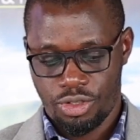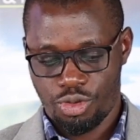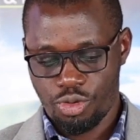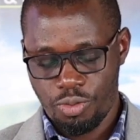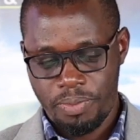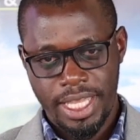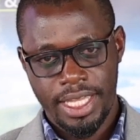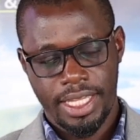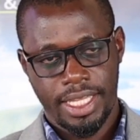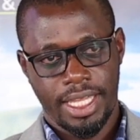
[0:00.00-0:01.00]
to
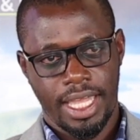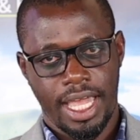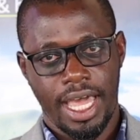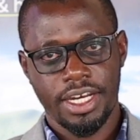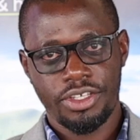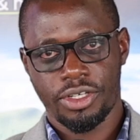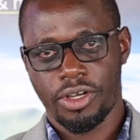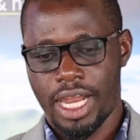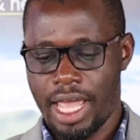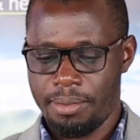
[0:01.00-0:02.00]
be a
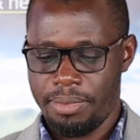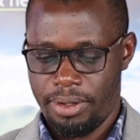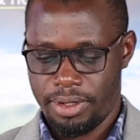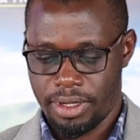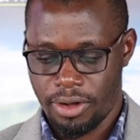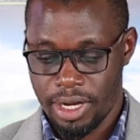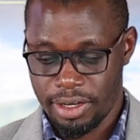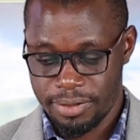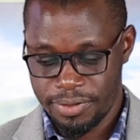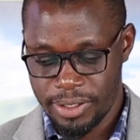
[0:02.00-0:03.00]
regional hub on
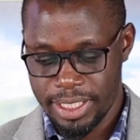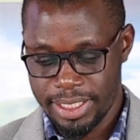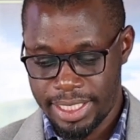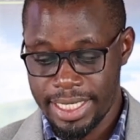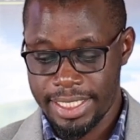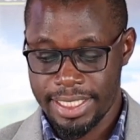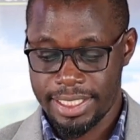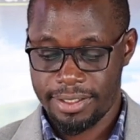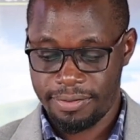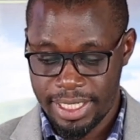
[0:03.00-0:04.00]
artificial intelligence
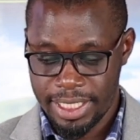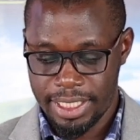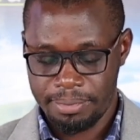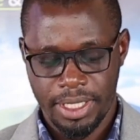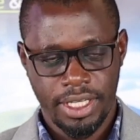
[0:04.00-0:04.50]
is very key.